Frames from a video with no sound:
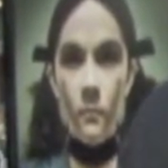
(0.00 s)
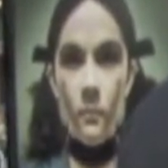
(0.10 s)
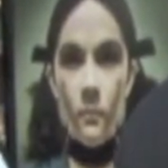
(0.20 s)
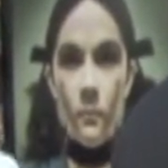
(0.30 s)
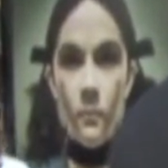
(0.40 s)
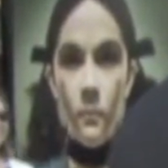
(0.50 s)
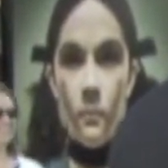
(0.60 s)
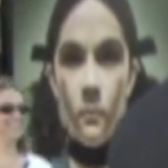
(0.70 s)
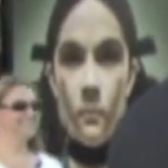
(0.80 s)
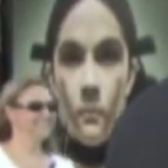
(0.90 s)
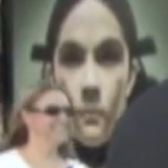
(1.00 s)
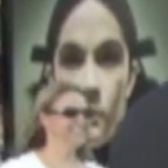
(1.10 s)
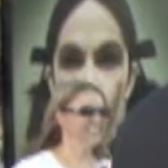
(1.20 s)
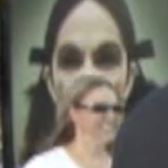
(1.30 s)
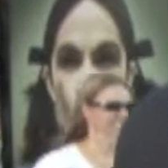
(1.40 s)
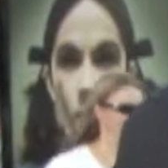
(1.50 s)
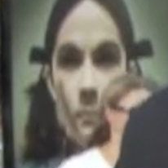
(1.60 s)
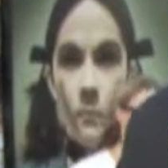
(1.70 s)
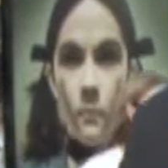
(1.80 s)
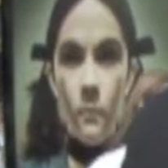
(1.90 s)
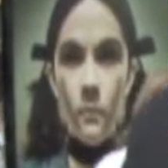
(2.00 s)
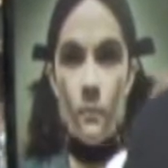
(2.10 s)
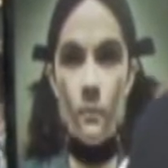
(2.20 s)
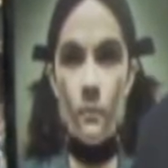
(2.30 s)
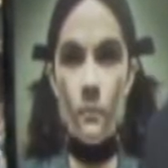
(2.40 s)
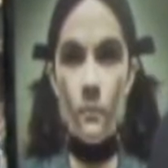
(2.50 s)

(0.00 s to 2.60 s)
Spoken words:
This person isn't speaking.